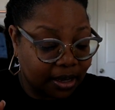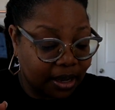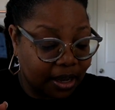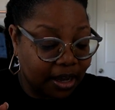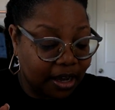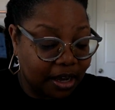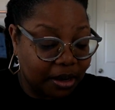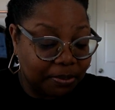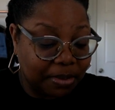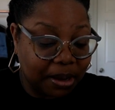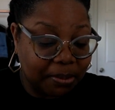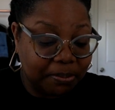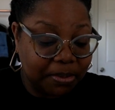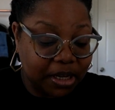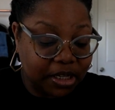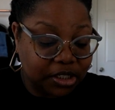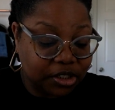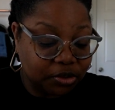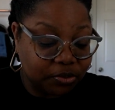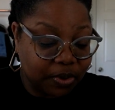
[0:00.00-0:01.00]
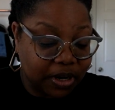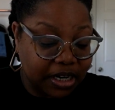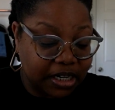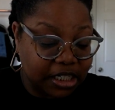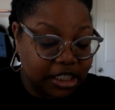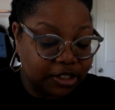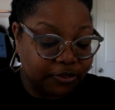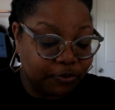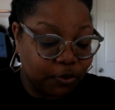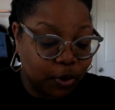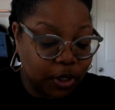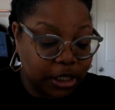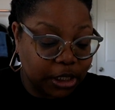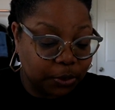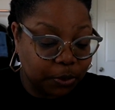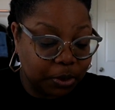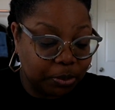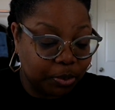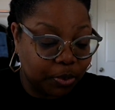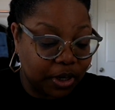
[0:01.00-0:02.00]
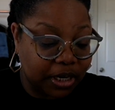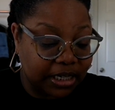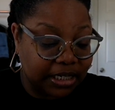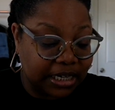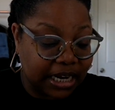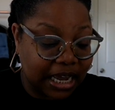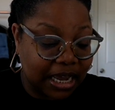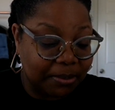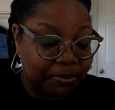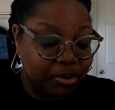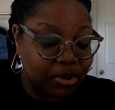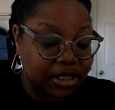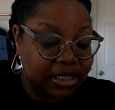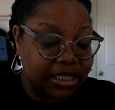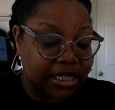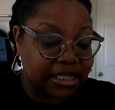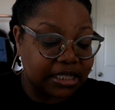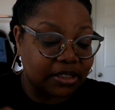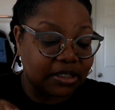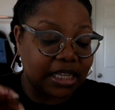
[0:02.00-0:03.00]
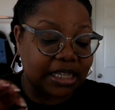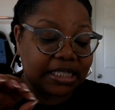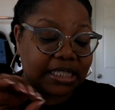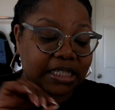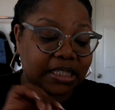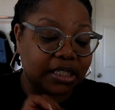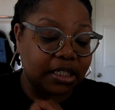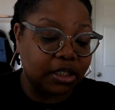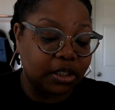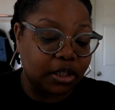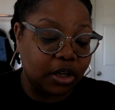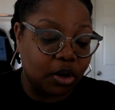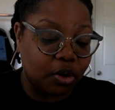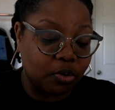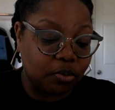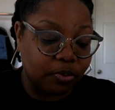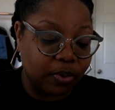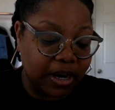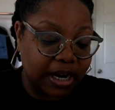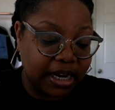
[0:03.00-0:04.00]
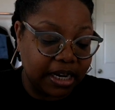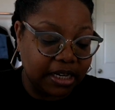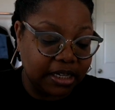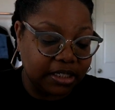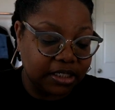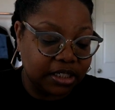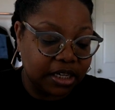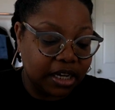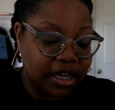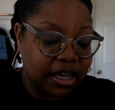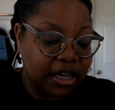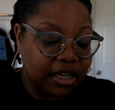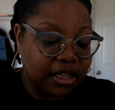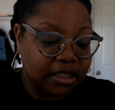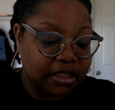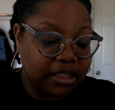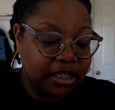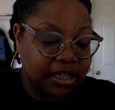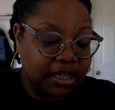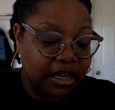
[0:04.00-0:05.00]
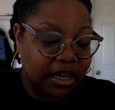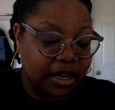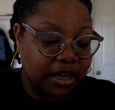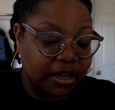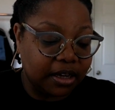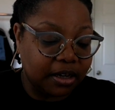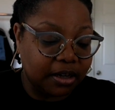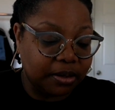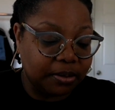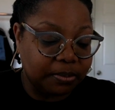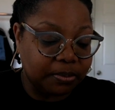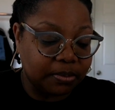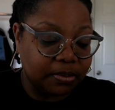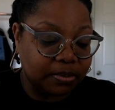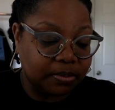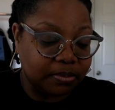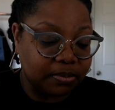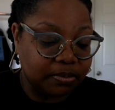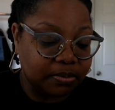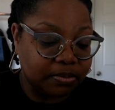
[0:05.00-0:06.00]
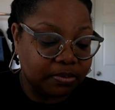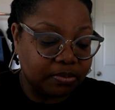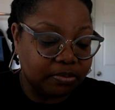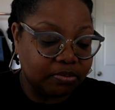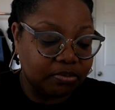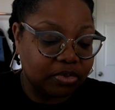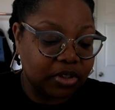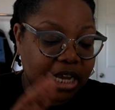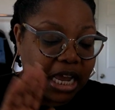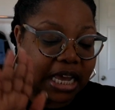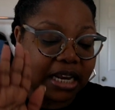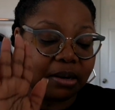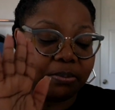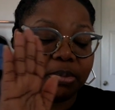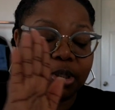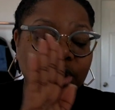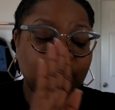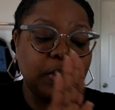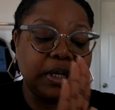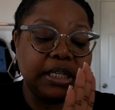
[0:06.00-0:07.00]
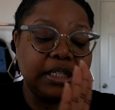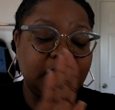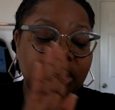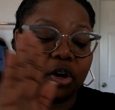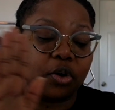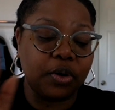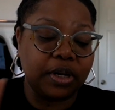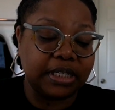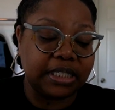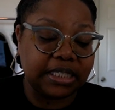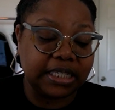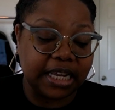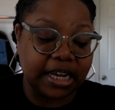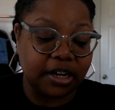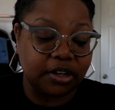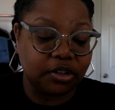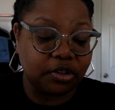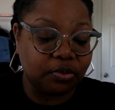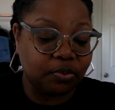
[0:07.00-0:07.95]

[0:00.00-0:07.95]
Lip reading: My muscle rate is 43.9%, so that's at the low range. The kind of between low and standard